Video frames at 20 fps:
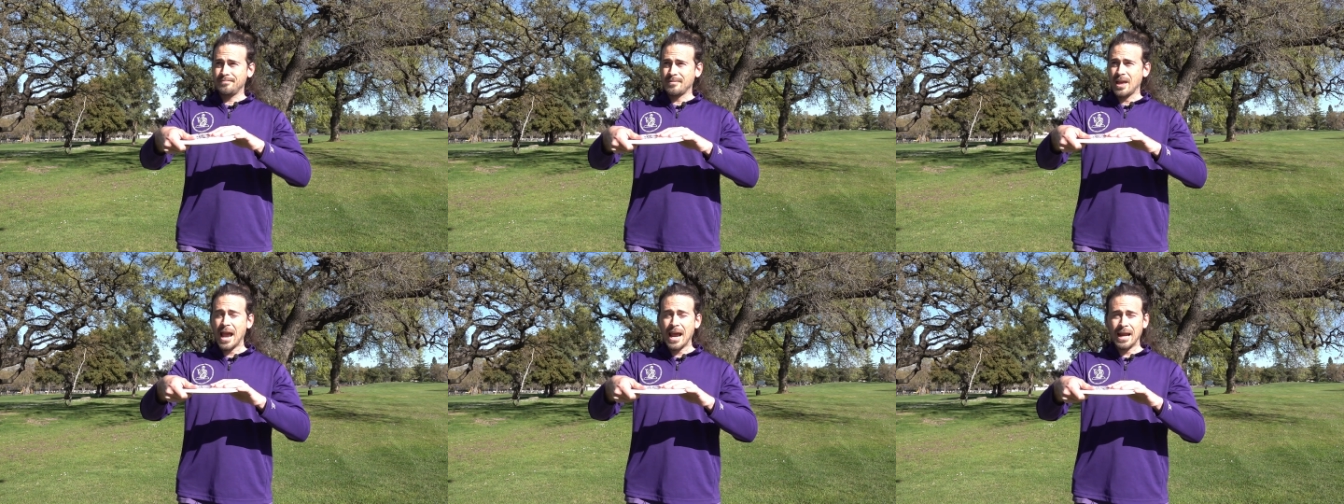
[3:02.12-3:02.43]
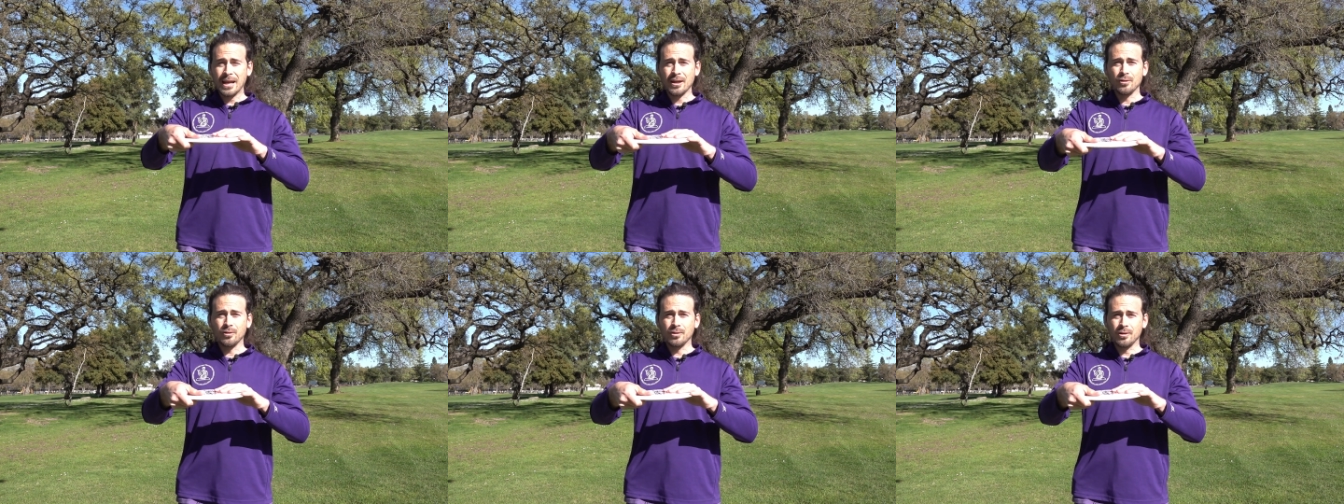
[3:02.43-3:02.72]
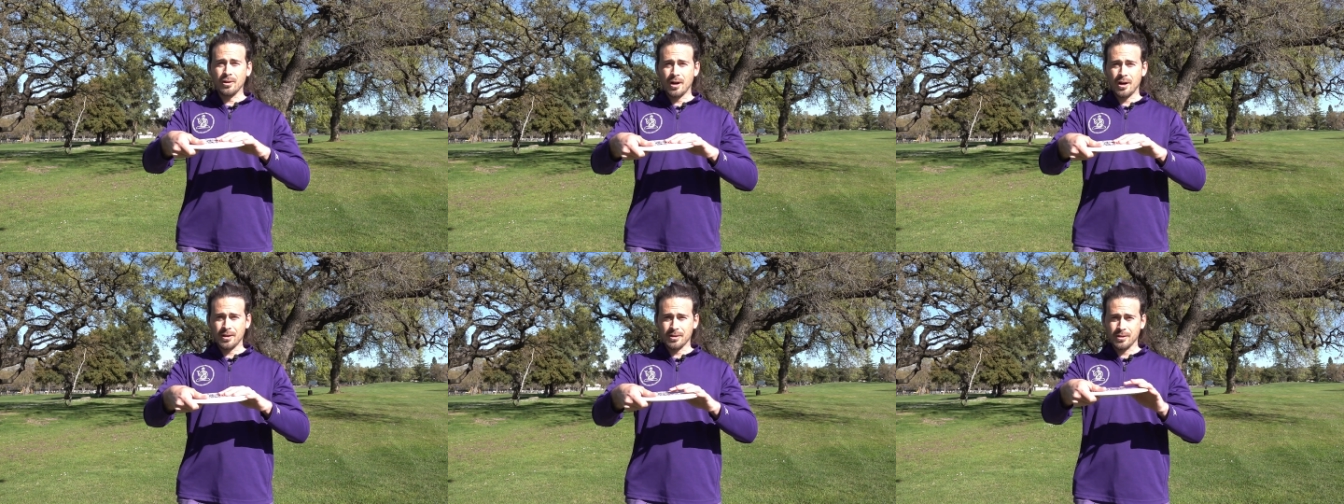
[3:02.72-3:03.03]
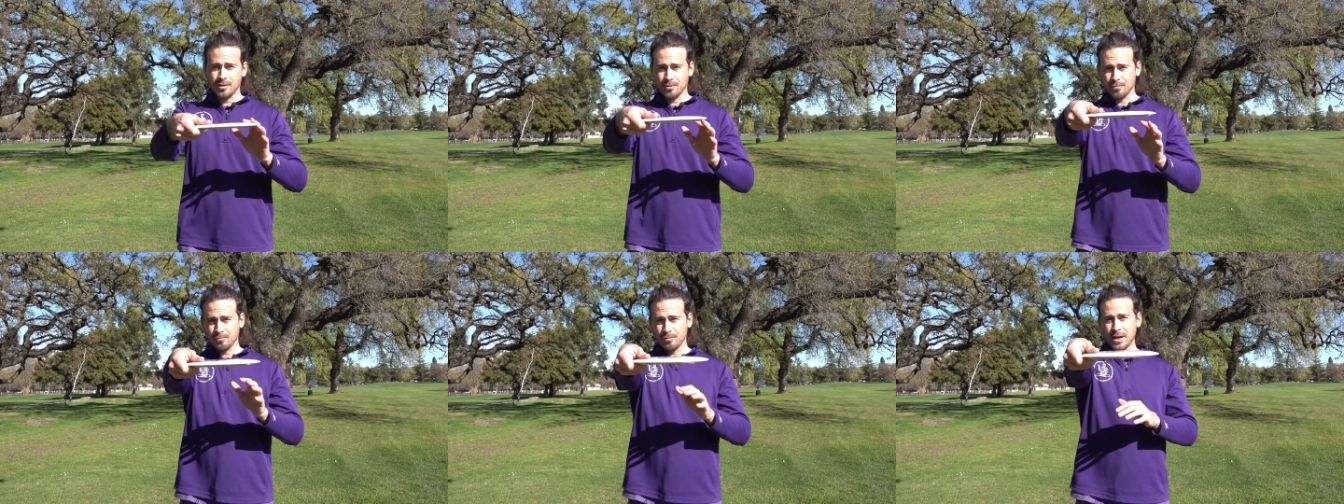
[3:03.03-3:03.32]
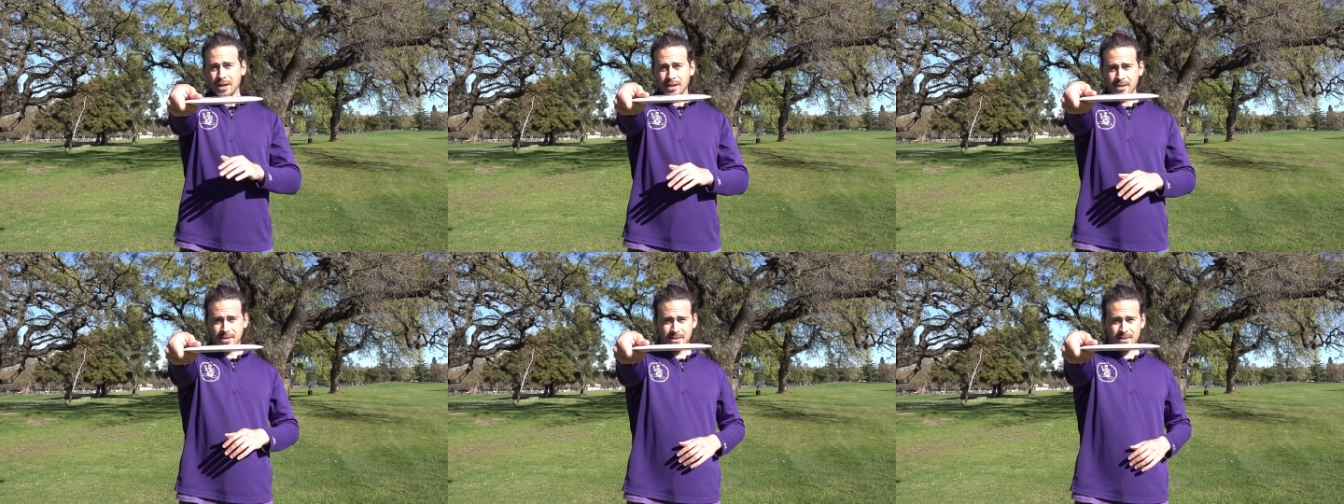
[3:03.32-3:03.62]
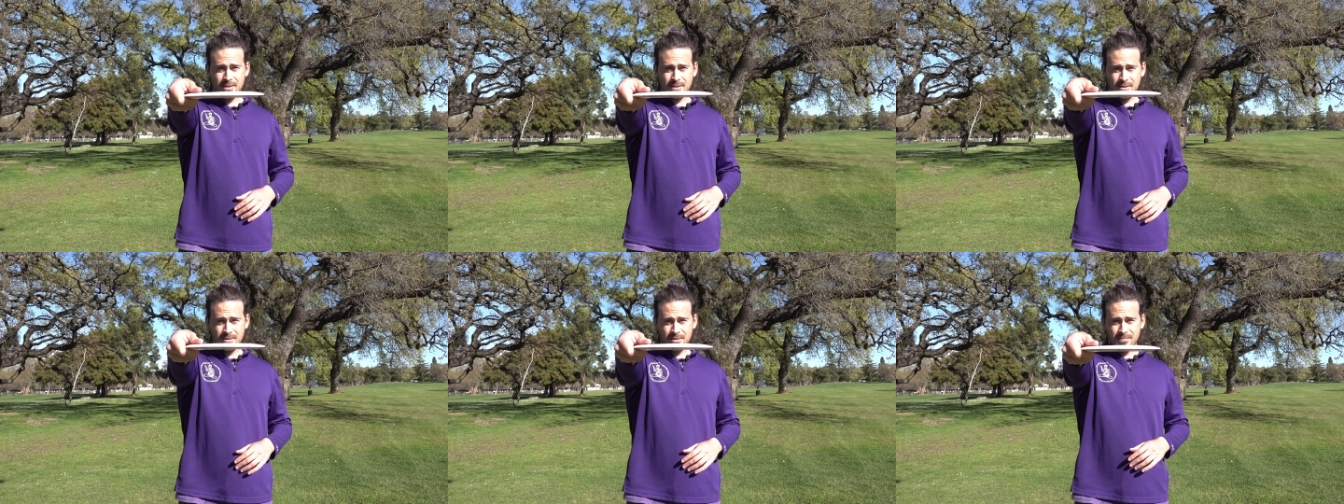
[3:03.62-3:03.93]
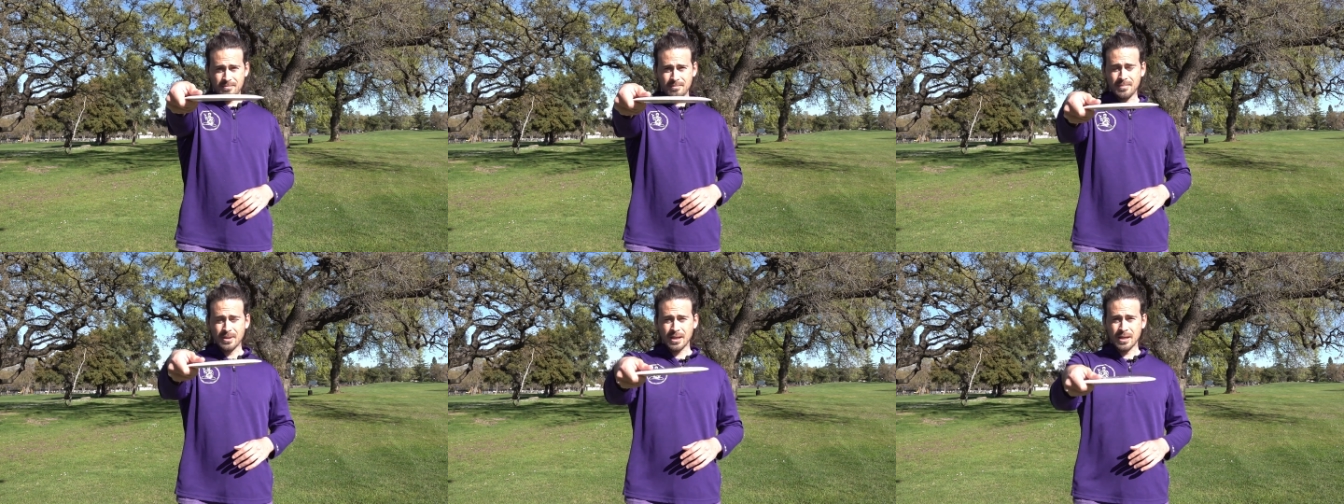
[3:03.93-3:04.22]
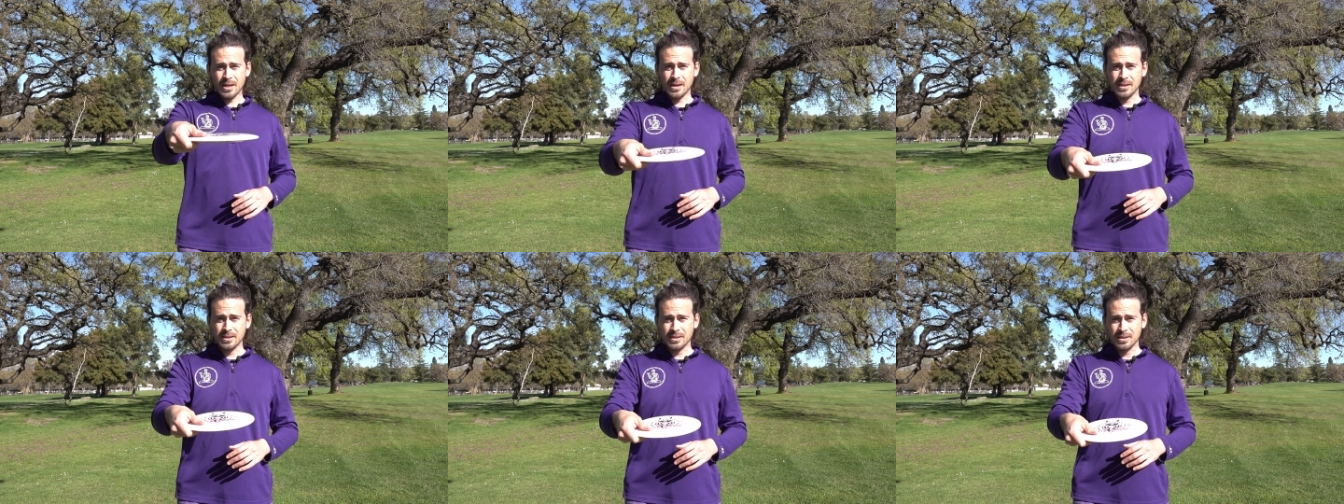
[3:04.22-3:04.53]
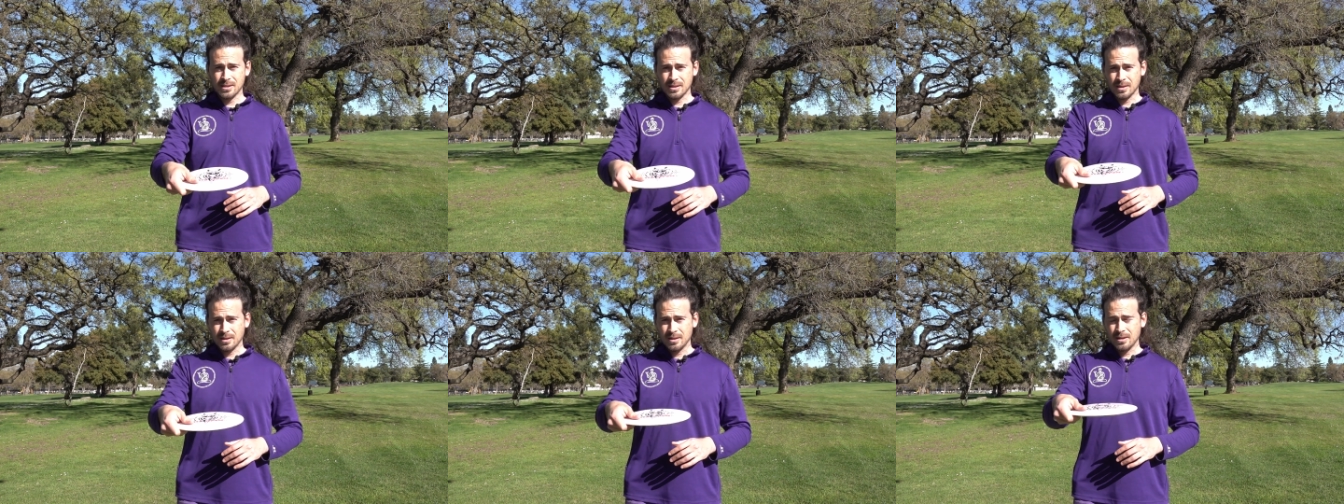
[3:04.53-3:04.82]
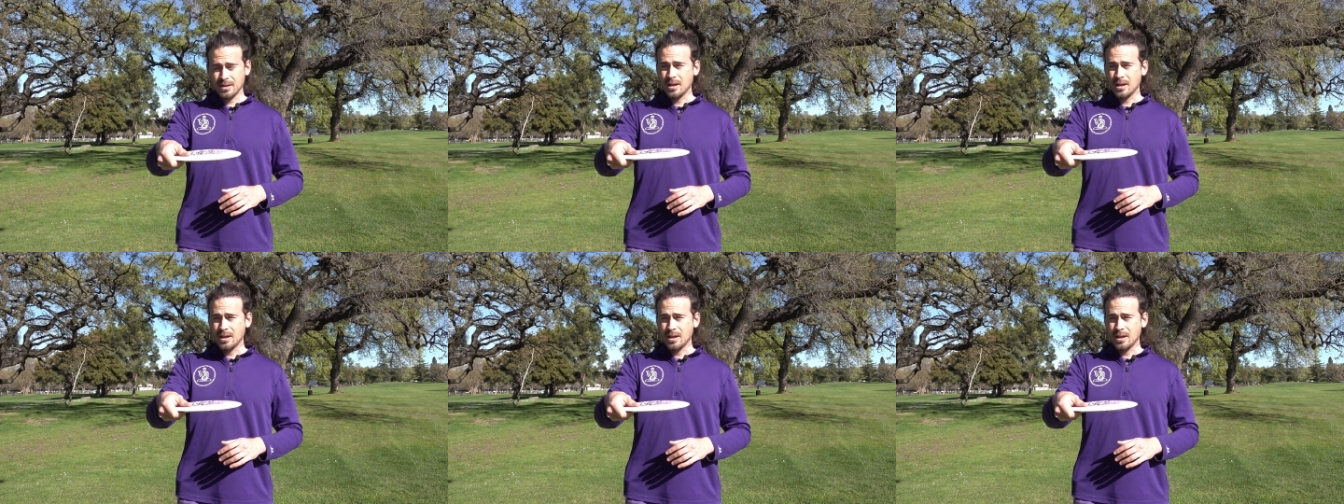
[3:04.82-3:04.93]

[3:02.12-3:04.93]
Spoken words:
angle on your wrist, because